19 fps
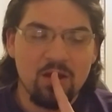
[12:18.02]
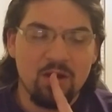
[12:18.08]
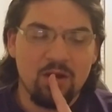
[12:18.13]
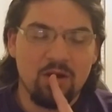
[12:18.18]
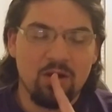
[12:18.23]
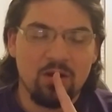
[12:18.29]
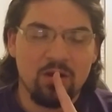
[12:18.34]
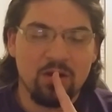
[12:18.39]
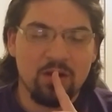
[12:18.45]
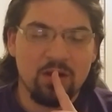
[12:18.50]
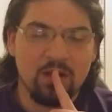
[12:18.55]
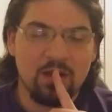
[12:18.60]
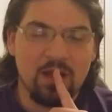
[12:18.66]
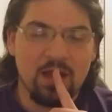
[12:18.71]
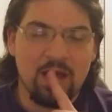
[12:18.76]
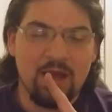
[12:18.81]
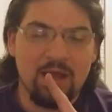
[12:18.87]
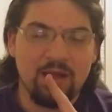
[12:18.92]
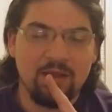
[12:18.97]
on an
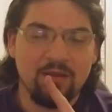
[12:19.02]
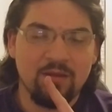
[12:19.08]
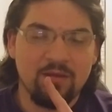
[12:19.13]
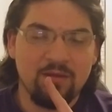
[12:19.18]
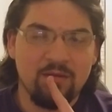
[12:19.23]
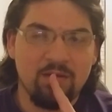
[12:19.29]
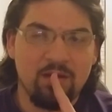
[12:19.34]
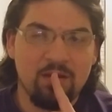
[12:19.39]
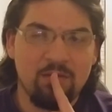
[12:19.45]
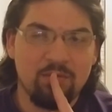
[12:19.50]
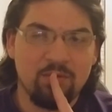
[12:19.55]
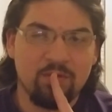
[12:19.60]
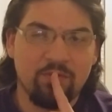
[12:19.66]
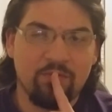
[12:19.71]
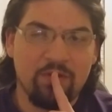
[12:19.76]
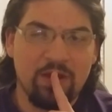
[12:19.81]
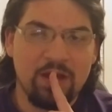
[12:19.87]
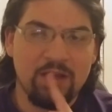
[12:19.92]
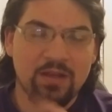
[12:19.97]
island he was
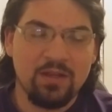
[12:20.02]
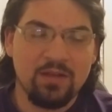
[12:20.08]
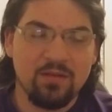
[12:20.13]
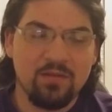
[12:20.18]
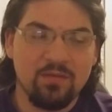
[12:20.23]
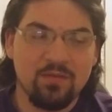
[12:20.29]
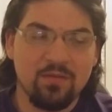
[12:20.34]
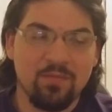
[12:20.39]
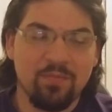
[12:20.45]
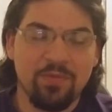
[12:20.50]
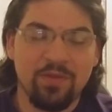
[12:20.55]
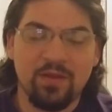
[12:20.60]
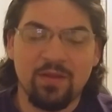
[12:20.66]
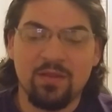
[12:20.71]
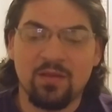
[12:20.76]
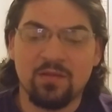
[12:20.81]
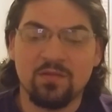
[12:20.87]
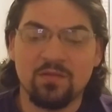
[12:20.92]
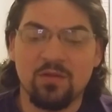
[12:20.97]
fighting
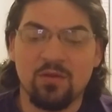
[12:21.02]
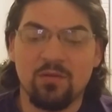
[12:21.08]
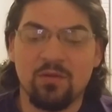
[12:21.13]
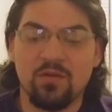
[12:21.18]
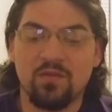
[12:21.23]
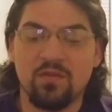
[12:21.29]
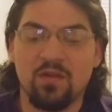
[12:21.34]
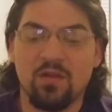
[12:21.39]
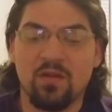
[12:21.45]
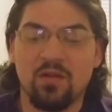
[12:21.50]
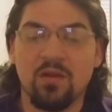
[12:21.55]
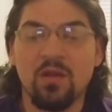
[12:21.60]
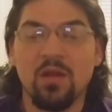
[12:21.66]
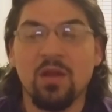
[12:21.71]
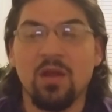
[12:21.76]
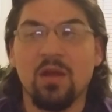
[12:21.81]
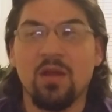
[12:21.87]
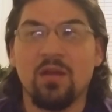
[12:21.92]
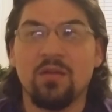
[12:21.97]
something that's known as a
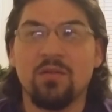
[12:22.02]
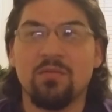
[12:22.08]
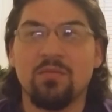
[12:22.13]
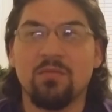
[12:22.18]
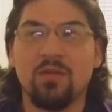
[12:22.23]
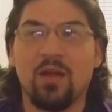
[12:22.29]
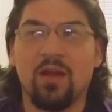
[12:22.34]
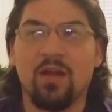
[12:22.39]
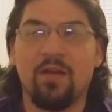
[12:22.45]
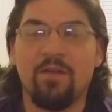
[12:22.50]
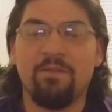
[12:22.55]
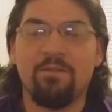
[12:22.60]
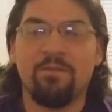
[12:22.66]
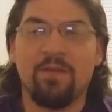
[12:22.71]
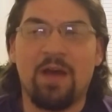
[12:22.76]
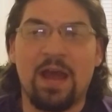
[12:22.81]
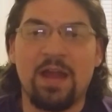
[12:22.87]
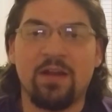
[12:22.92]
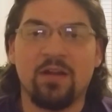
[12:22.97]

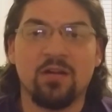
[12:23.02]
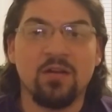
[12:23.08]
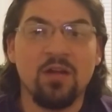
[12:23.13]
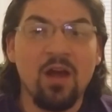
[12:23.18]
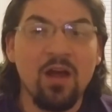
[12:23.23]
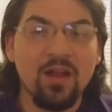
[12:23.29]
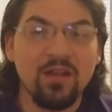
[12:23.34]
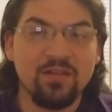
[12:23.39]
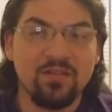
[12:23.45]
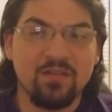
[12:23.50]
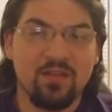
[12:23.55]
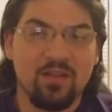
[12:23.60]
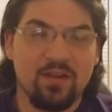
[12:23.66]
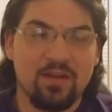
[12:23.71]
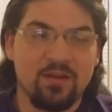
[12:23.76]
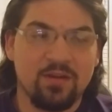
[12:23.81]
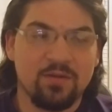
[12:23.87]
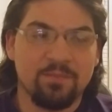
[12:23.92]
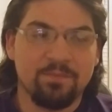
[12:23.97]
fire god
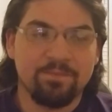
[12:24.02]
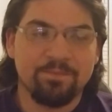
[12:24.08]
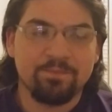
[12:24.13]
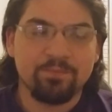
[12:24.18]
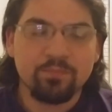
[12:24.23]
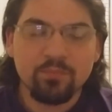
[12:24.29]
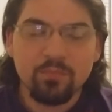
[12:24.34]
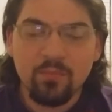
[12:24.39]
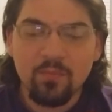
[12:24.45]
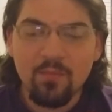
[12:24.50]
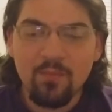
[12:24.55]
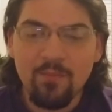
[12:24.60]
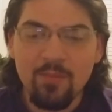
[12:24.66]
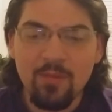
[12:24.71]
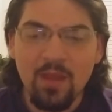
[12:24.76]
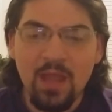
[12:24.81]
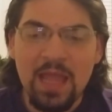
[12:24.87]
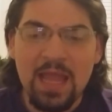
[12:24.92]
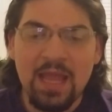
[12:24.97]
slayer.
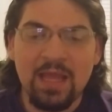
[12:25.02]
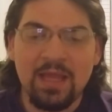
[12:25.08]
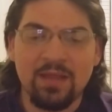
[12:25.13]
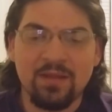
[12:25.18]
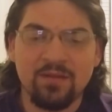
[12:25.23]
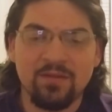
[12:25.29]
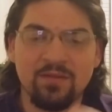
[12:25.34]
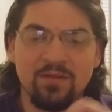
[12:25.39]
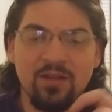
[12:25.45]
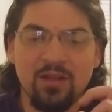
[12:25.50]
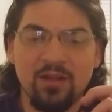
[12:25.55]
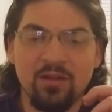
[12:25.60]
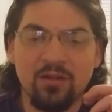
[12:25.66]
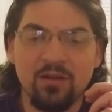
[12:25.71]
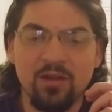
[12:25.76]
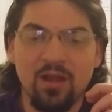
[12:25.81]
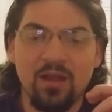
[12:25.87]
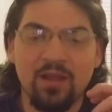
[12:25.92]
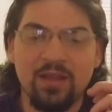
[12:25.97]
And he
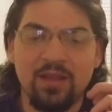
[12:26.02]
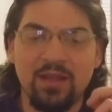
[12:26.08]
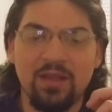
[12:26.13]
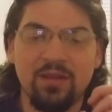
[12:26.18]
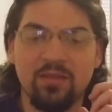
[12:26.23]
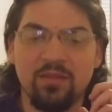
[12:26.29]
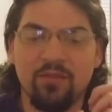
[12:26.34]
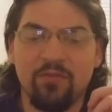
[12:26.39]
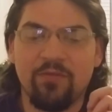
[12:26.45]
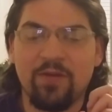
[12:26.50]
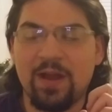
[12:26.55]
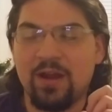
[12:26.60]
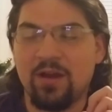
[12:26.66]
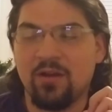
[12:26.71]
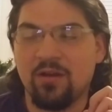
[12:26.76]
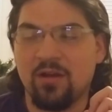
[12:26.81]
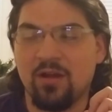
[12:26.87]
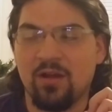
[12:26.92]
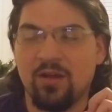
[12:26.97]
could not eat the
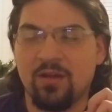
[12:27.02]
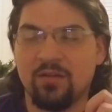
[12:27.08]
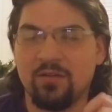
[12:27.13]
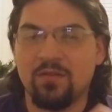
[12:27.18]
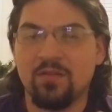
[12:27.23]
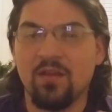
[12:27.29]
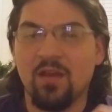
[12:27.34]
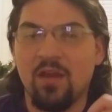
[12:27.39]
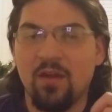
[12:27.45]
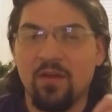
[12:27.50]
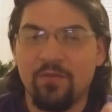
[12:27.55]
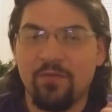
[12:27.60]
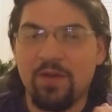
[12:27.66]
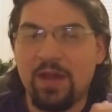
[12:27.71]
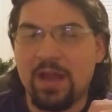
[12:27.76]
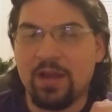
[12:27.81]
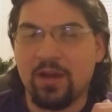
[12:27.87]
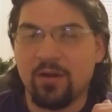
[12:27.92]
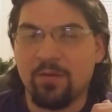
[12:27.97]
fire god's
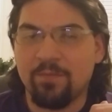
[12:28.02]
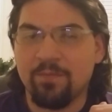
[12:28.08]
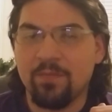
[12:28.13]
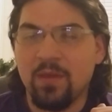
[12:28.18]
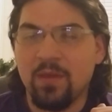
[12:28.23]
fire.